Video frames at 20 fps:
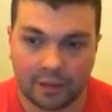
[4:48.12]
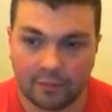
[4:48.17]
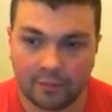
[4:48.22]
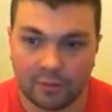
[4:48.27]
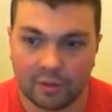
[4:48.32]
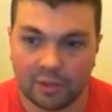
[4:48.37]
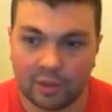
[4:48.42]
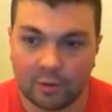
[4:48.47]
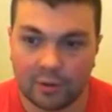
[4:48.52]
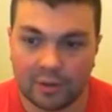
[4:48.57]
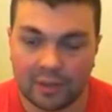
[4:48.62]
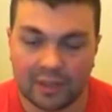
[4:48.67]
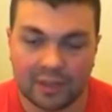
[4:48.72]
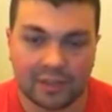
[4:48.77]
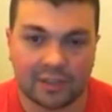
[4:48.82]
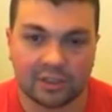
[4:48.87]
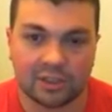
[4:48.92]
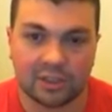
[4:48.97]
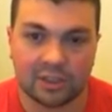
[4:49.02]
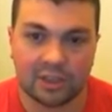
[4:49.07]
go into
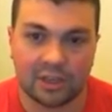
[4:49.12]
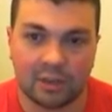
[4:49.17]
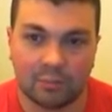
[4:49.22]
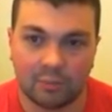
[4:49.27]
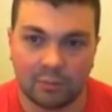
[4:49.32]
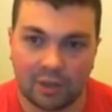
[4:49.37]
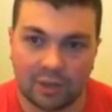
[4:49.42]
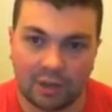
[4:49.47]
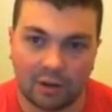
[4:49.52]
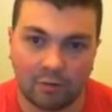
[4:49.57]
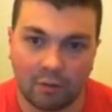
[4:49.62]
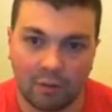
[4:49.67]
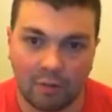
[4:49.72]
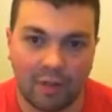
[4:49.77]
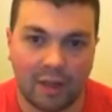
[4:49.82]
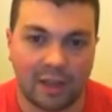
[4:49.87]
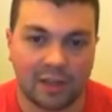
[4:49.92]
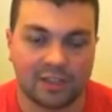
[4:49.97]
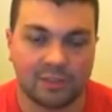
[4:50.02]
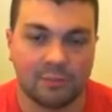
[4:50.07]
this in a kind of
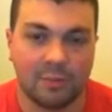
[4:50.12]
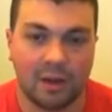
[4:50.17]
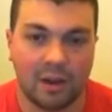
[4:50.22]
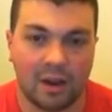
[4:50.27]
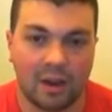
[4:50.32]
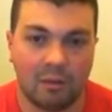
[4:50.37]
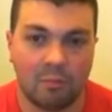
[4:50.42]
relaxed manner.